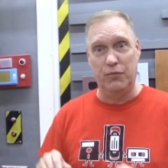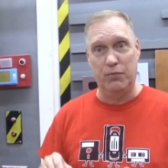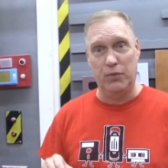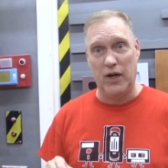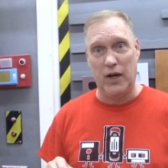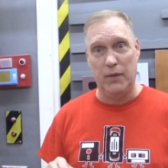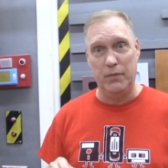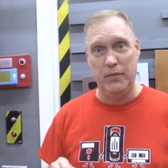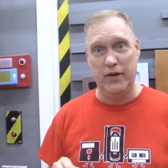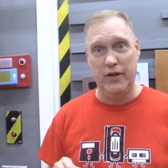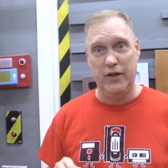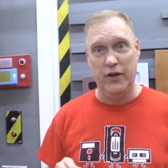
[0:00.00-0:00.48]

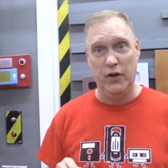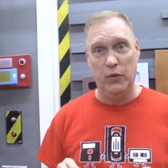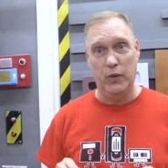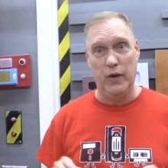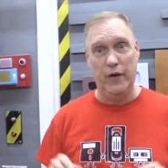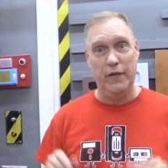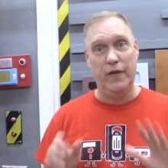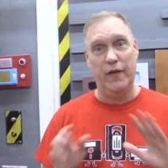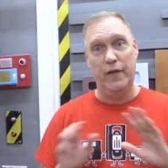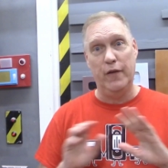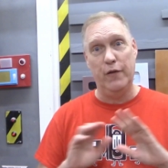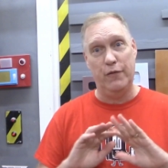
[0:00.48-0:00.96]
problem to deal
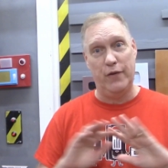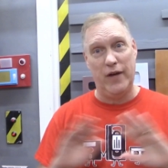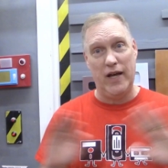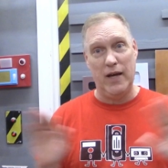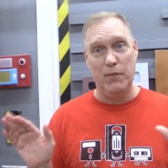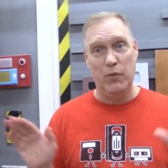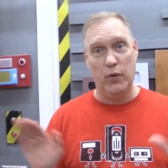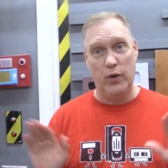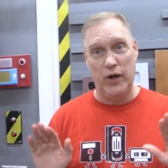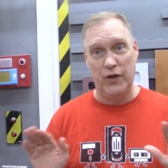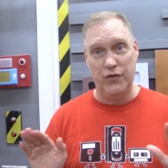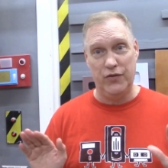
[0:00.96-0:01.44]
with, and the
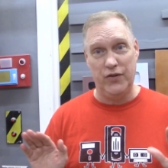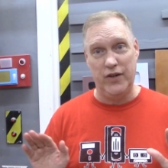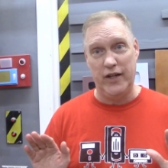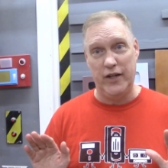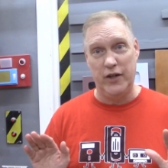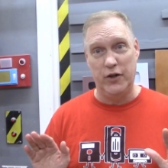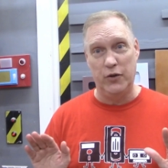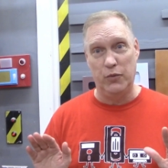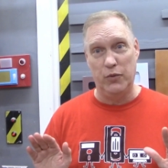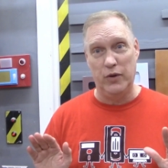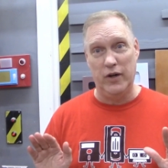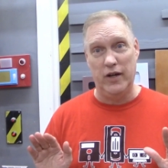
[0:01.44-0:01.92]
fanboy doesn't need
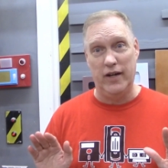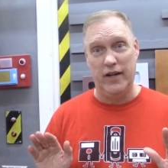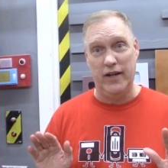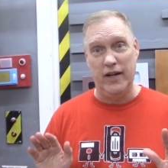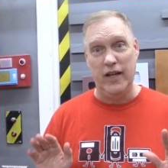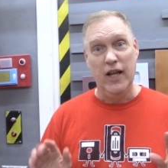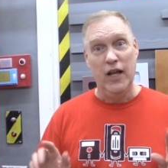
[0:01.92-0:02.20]
to run.